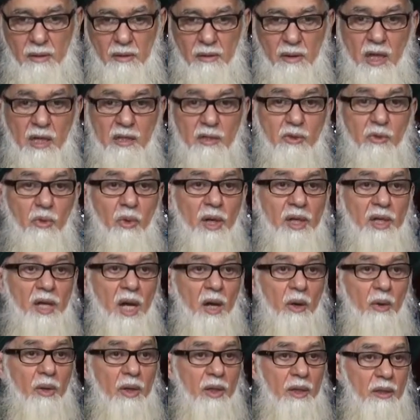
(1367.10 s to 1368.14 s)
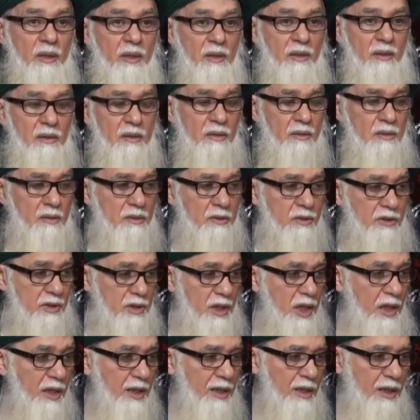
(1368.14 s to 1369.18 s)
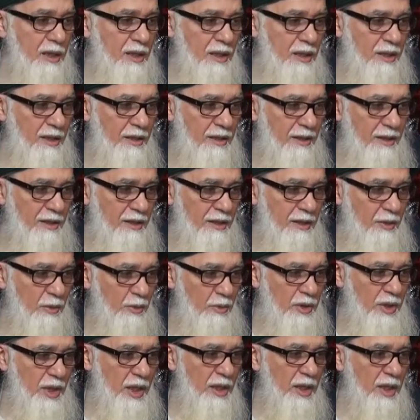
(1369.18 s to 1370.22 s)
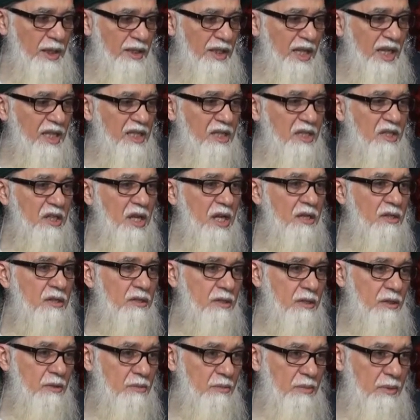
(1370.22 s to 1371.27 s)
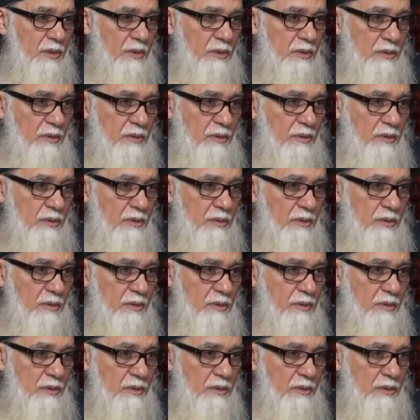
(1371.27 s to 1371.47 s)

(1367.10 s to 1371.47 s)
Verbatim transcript: That's why our Shaykh, we cannot exchange him.